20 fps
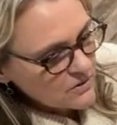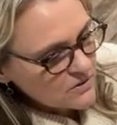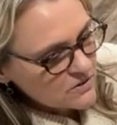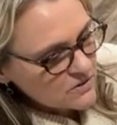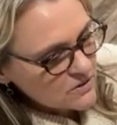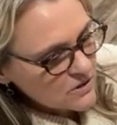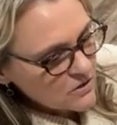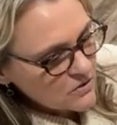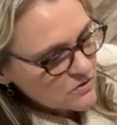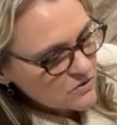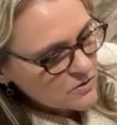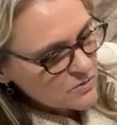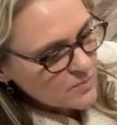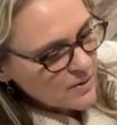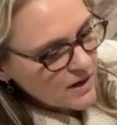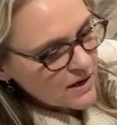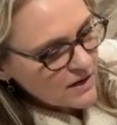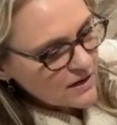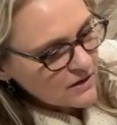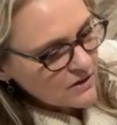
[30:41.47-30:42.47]

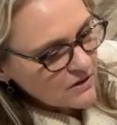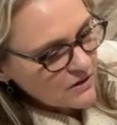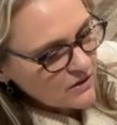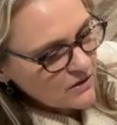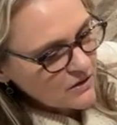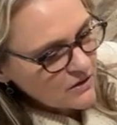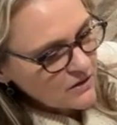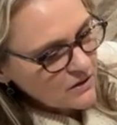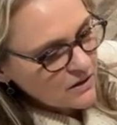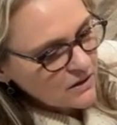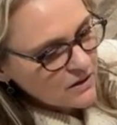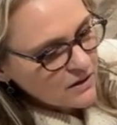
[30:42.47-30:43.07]
Sewspire